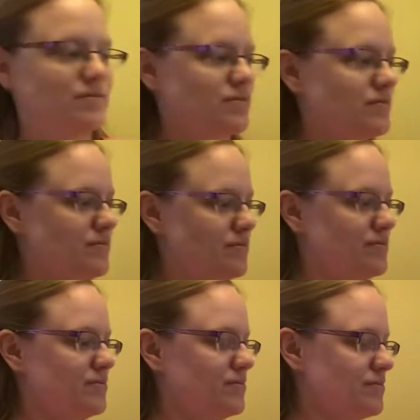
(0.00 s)

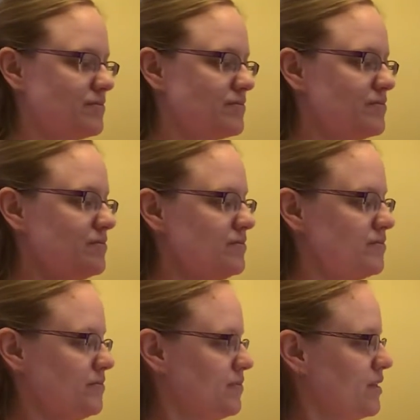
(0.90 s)

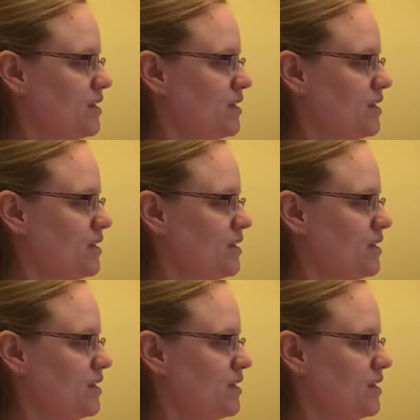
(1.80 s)
Nobody speaks.